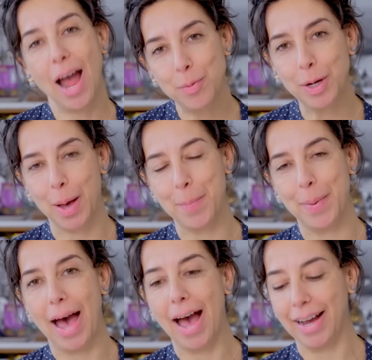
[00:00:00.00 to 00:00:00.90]
I will
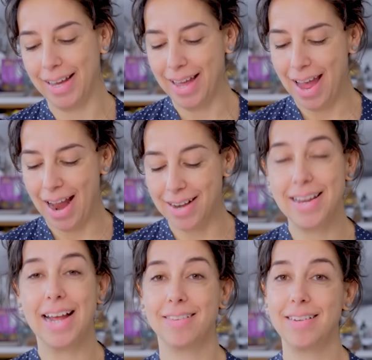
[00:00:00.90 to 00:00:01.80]
come back
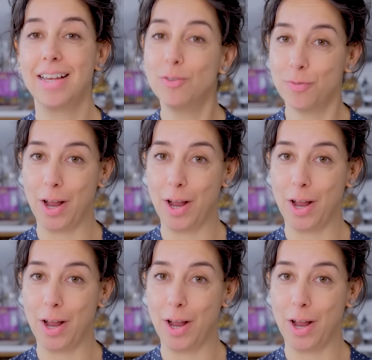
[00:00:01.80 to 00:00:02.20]
and taste his